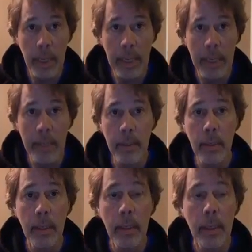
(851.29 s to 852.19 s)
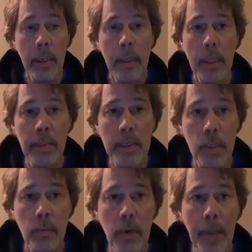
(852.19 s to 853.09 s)
And let me
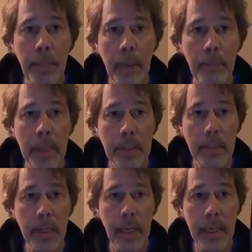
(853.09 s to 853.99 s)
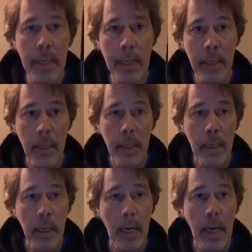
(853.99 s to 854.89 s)
just wrap up by saying
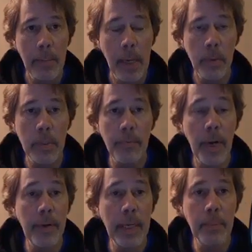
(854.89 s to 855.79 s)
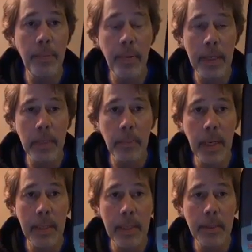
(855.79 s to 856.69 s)
I was very impressed
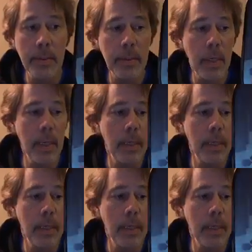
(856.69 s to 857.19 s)
by this